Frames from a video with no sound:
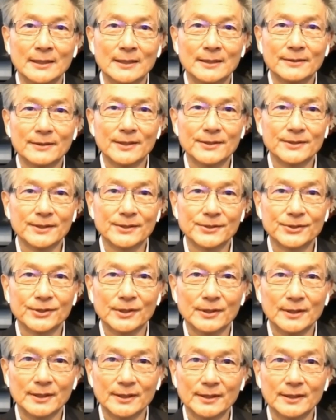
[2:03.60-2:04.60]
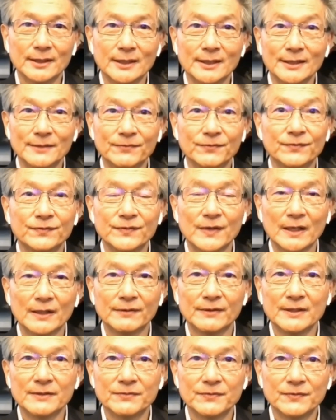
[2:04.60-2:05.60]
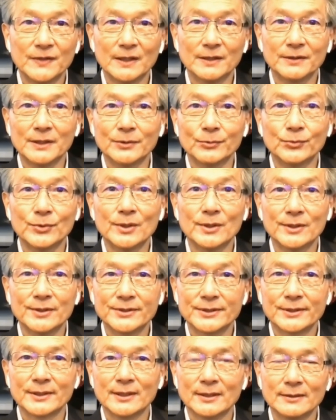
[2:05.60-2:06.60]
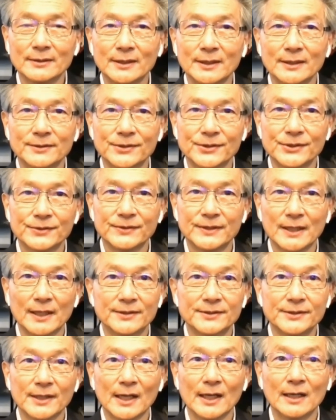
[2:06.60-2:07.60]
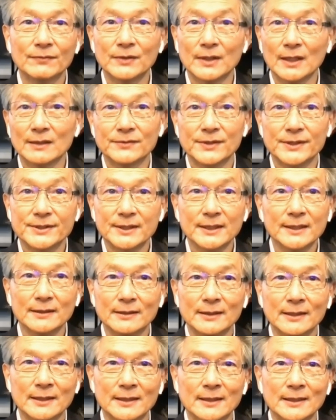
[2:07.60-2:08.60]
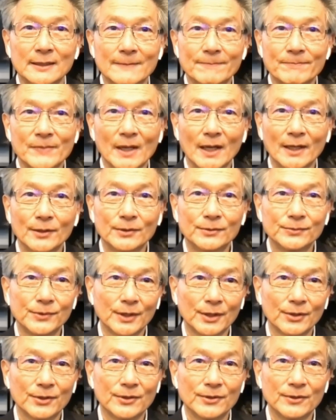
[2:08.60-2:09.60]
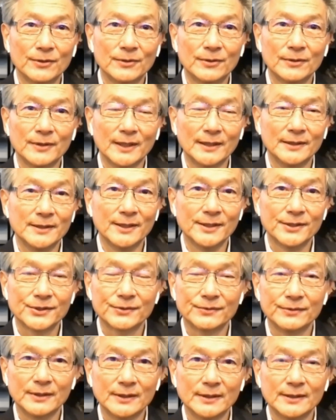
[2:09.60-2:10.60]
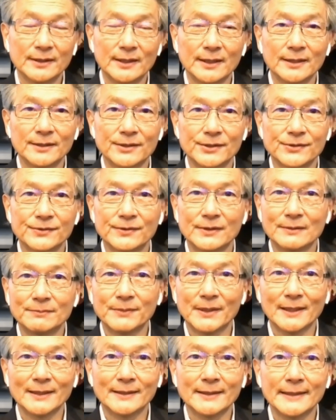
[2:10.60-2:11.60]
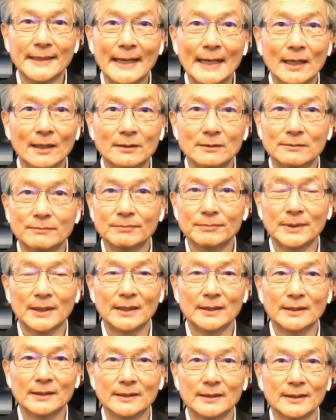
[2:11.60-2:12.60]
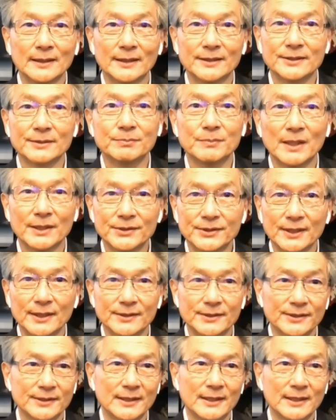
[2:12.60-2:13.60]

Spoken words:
this is certainly the very, very worst the industry has ever seen. I don't recall in history the industry being down by as much as